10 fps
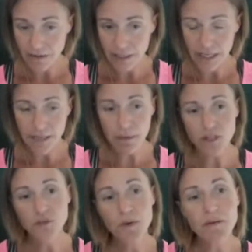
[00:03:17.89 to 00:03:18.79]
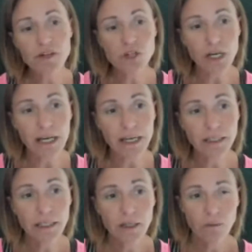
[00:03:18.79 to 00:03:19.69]
Okay, but
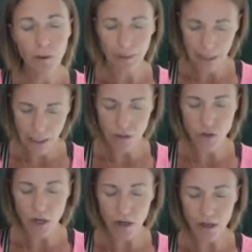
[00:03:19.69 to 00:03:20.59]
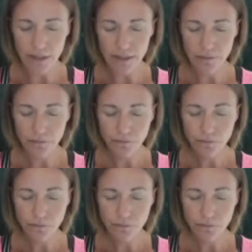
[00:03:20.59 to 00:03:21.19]
spiritually, when we close our eyes,